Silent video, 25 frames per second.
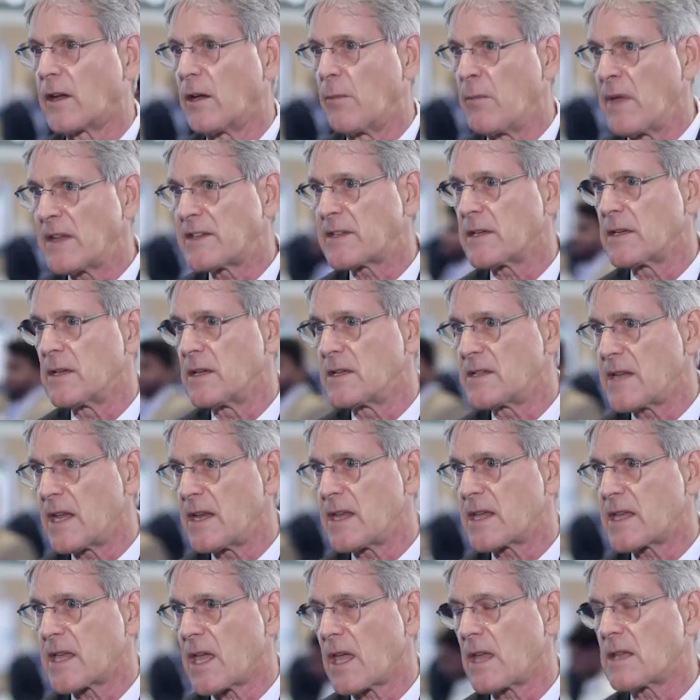committed and
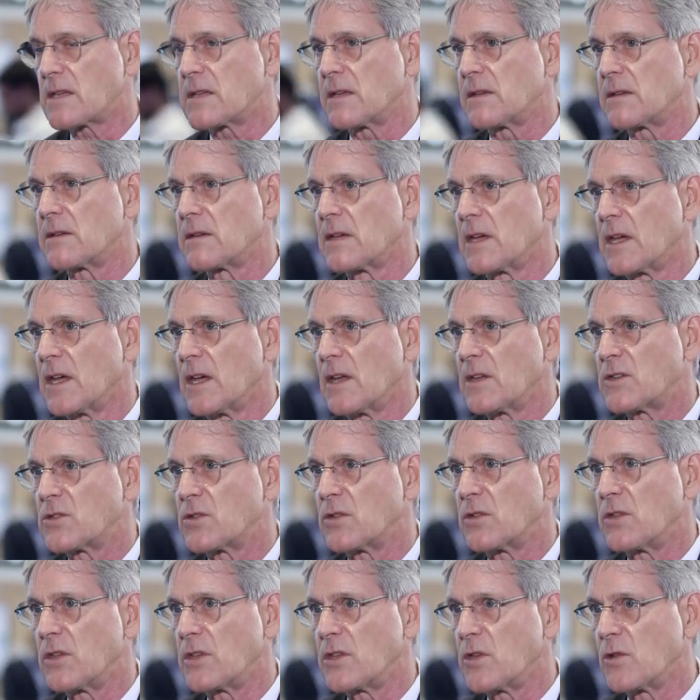dedicated
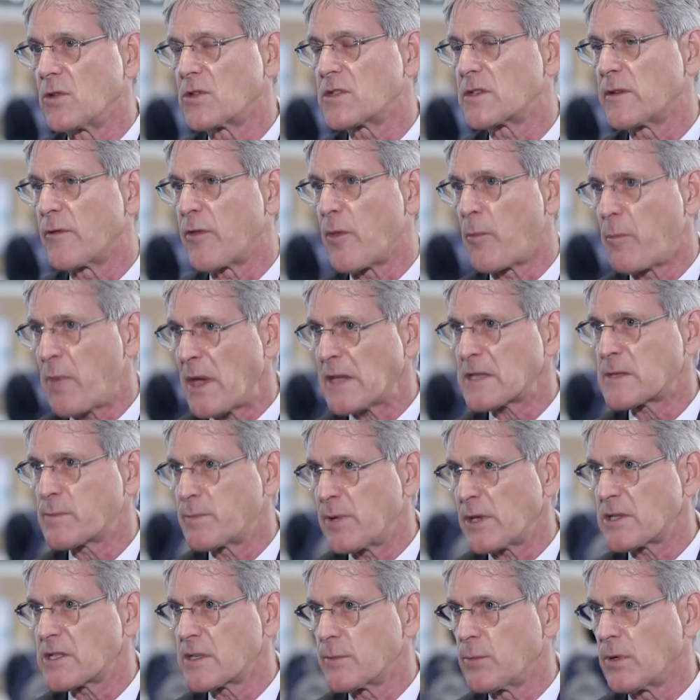to the use of the
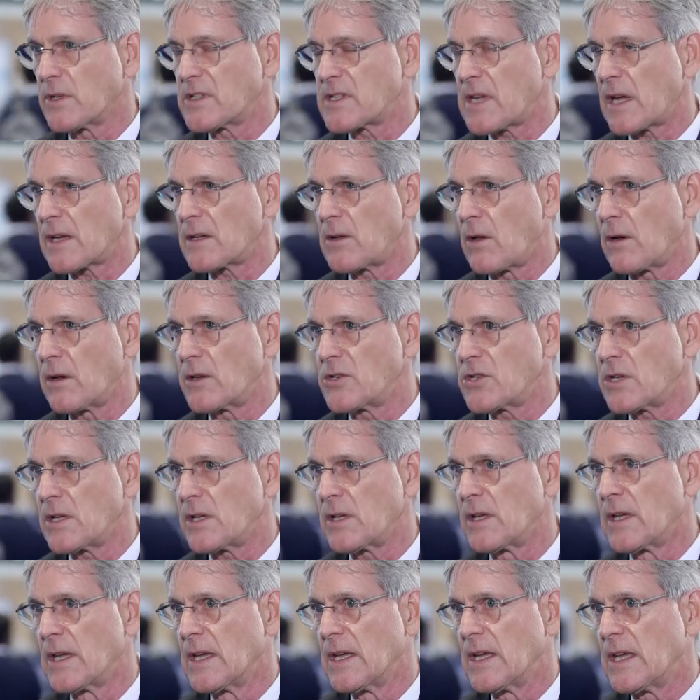best possible
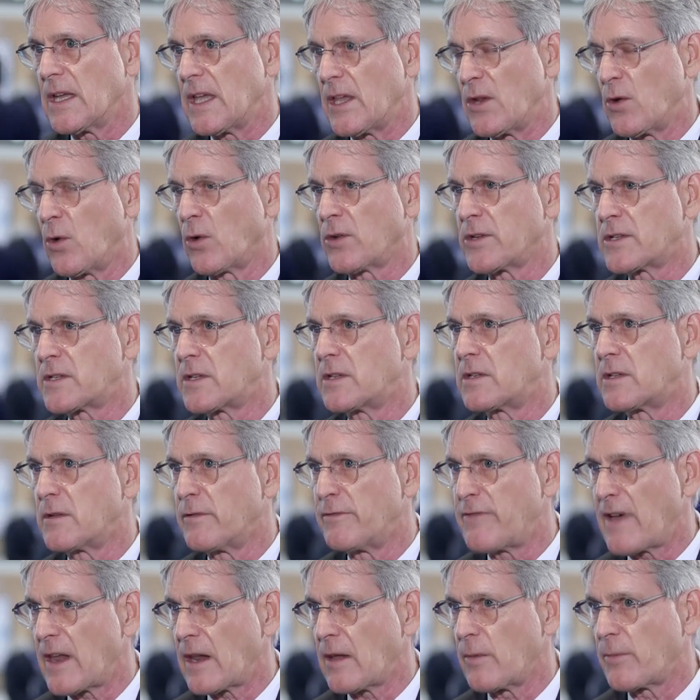technology in order to
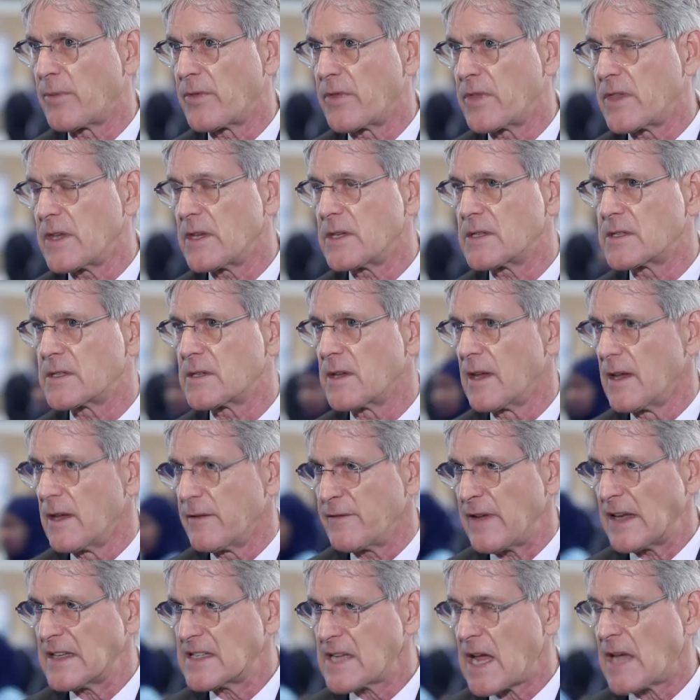develop these
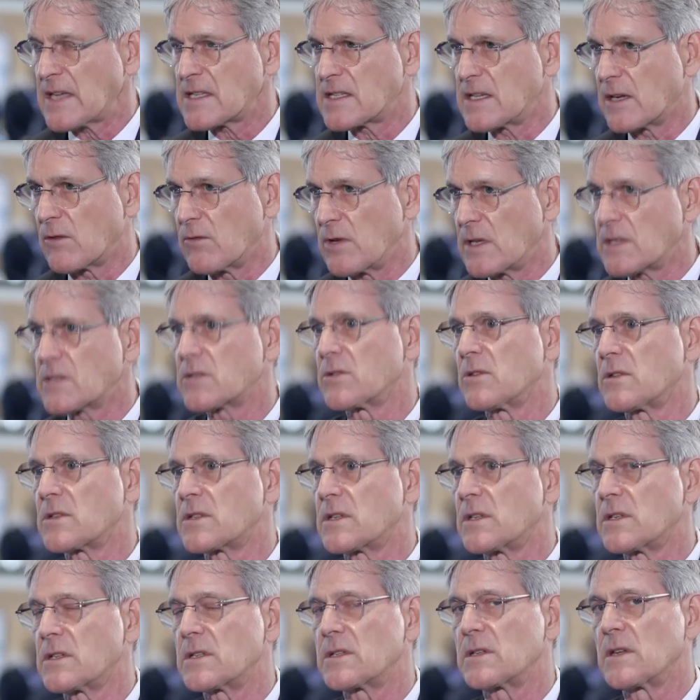fantastic
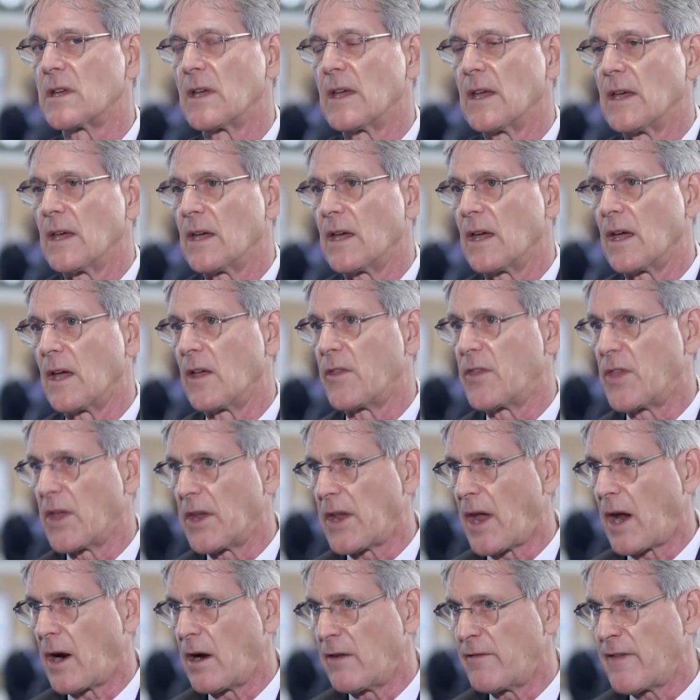resources
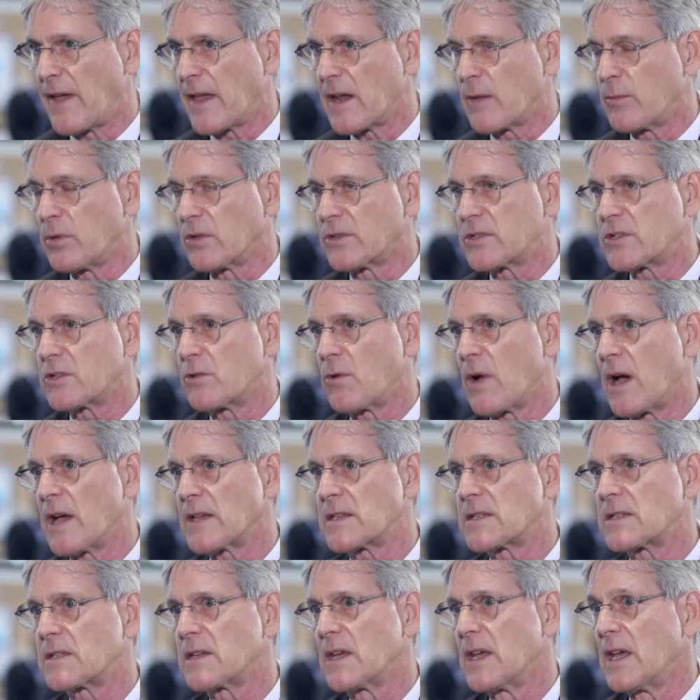that are available to
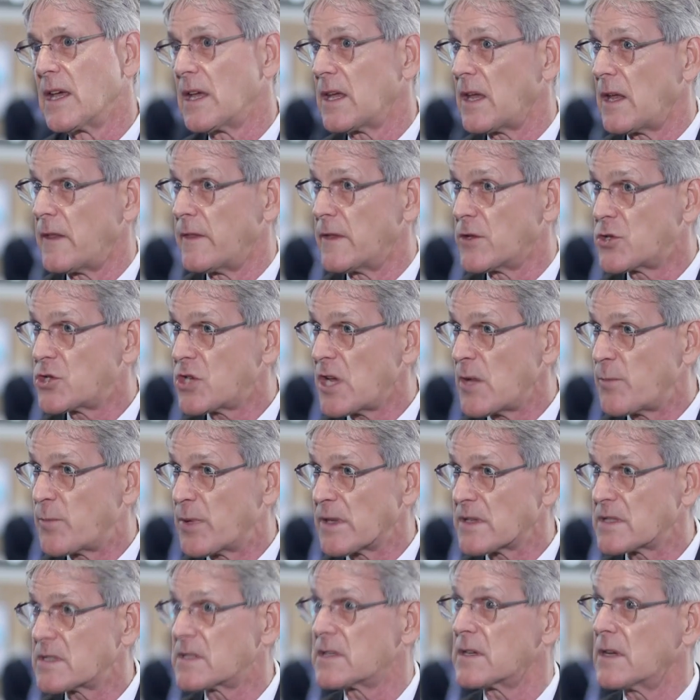us in the
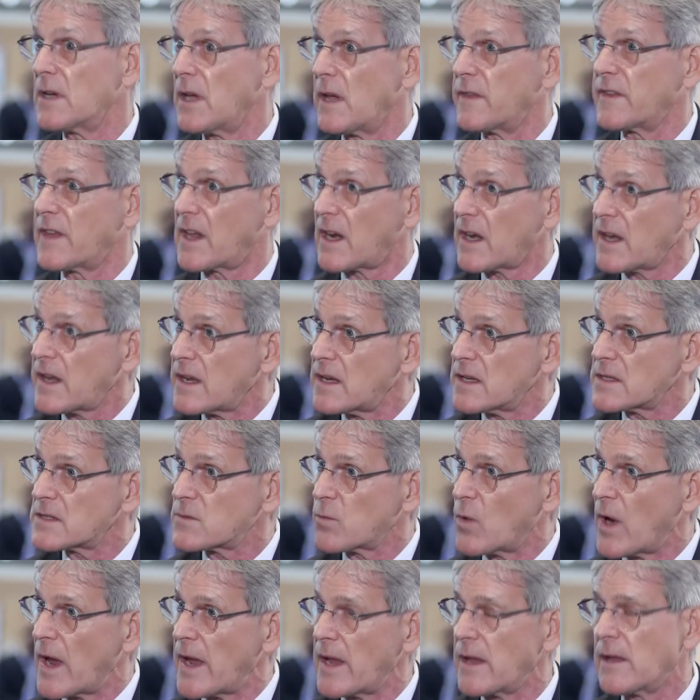cheapest and
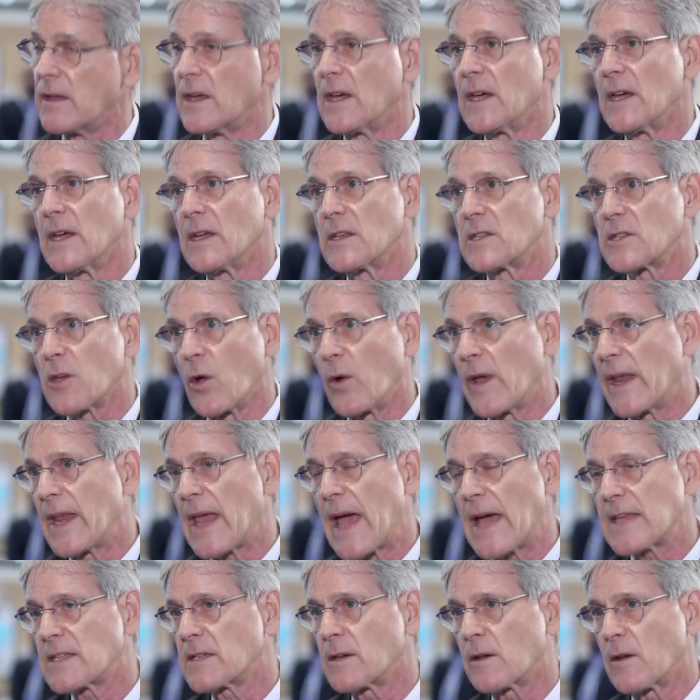cleanest way. So
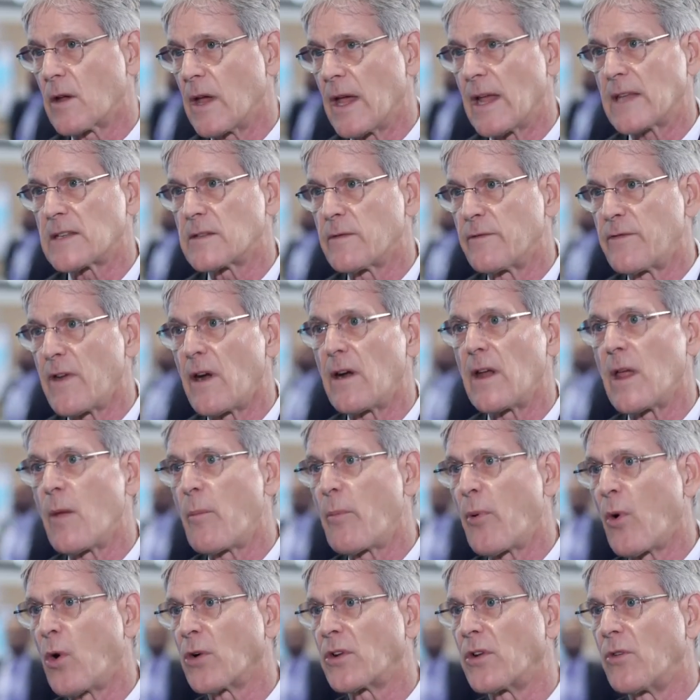it has a very
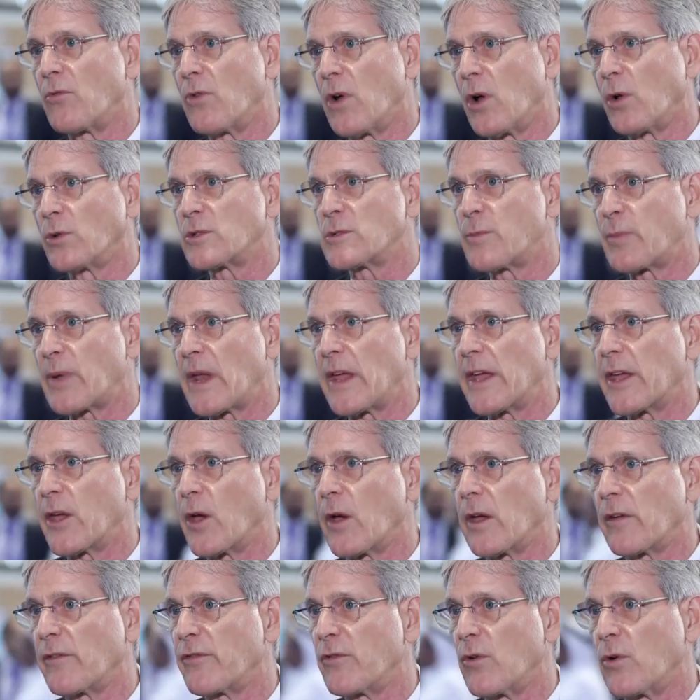important role to play
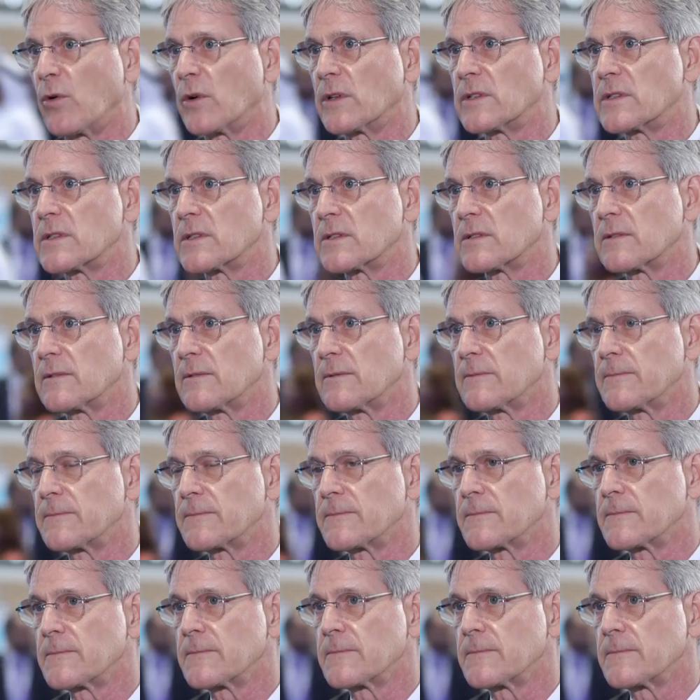going forwards.